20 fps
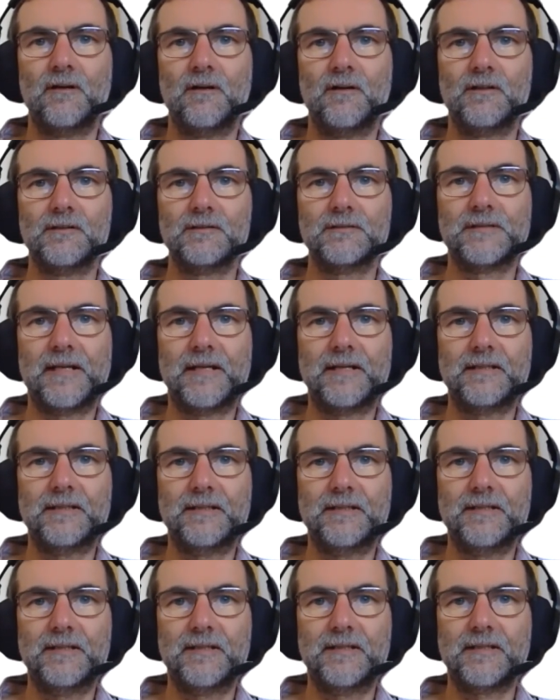our
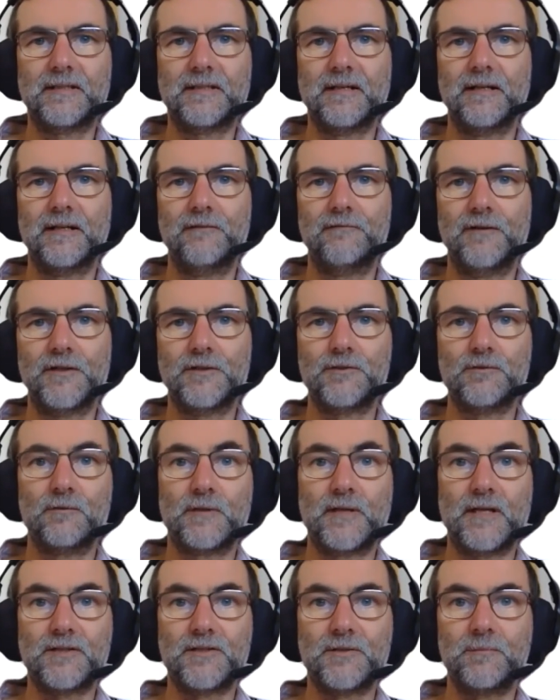daily virtual
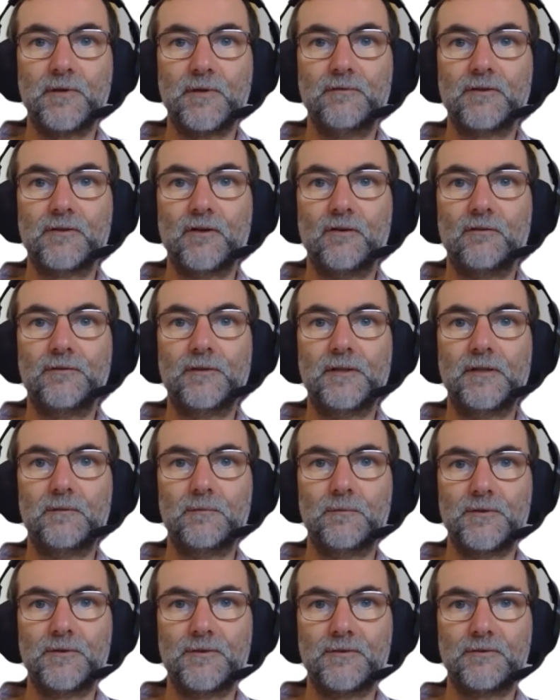catch-up over
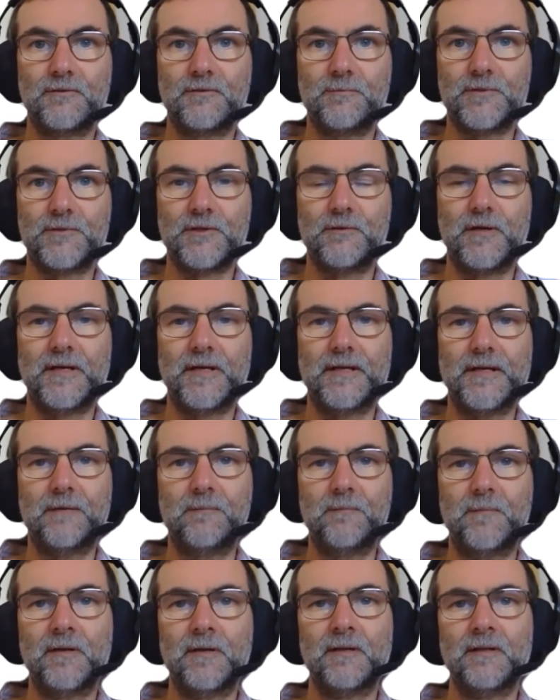coffee with
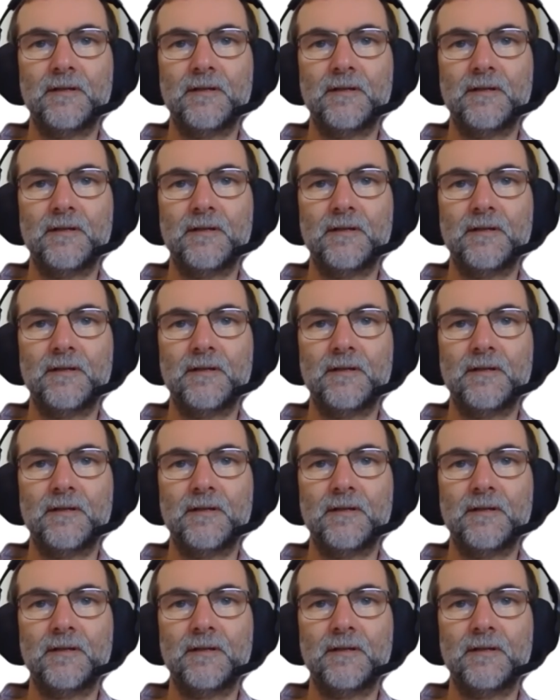CryptoAM,